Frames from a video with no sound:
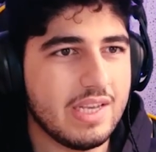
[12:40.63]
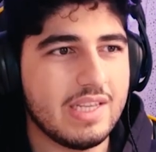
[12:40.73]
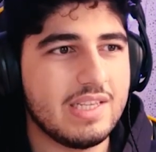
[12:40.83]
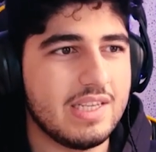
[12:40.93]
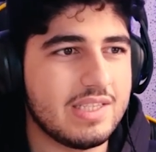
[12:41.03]

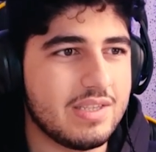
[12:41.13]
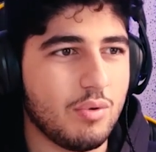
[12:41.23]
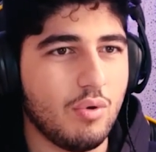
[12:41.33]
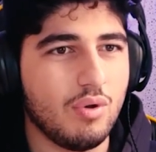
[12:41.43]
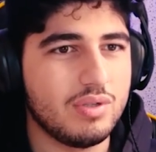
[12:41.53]
It
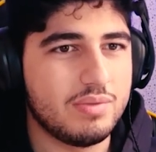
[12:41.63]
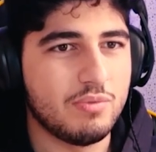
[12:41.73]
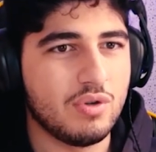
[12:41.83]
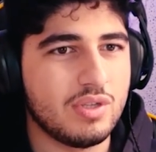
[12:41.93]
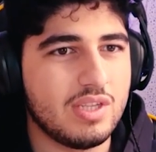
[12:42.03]
is old
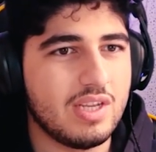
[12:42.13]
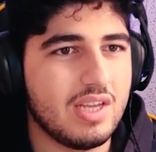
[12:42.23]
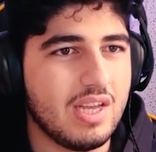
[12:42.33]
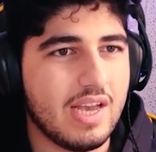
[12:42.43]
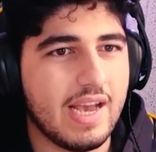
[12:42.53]
mode
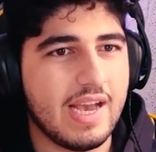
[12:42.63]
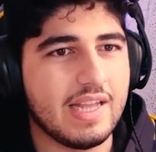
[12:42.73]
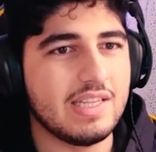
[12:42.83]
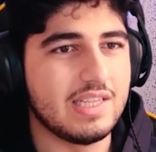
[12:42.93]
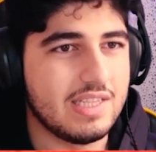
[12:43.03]

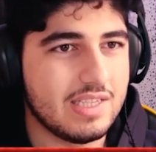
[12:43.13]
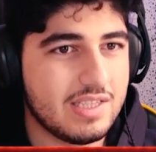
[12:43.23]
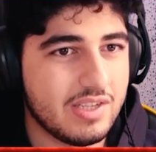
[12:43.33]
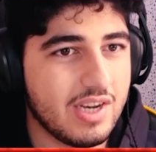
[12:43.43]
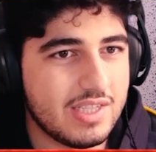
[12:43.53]
and it
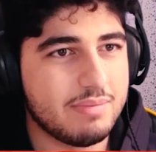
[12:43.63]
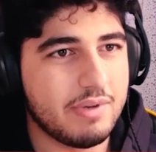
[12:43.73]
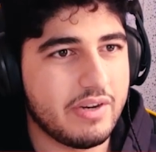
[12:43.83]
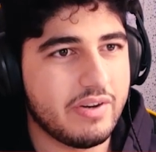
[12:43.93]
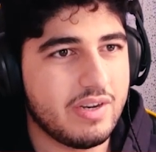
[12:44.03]
is
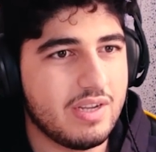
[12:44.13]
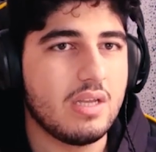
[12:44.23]
nightmare.